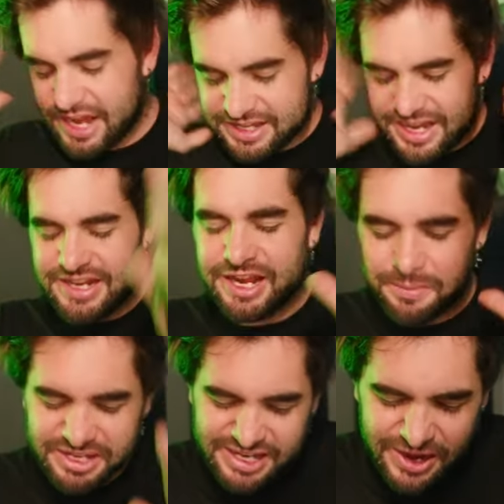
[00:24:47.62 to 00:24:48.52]
then
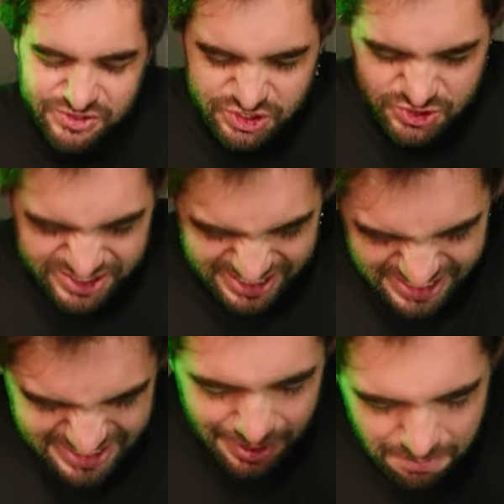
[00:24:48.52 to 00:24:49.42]
coming down to the
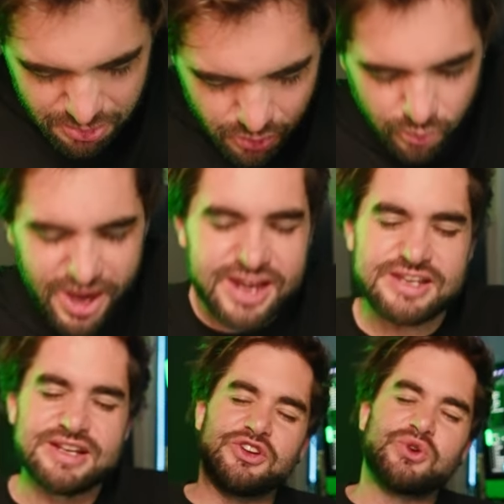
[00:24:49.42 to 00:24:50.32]
number one,
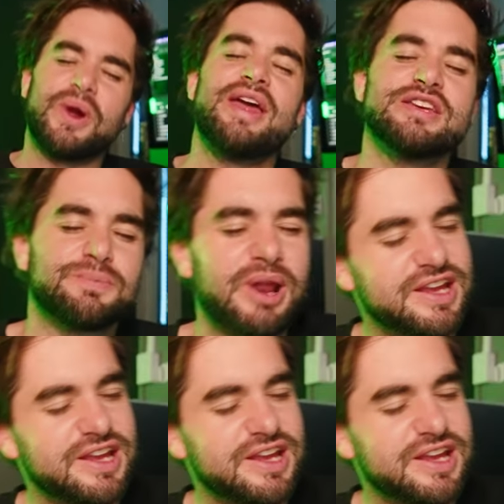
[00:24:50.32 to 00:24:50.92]
the greatest place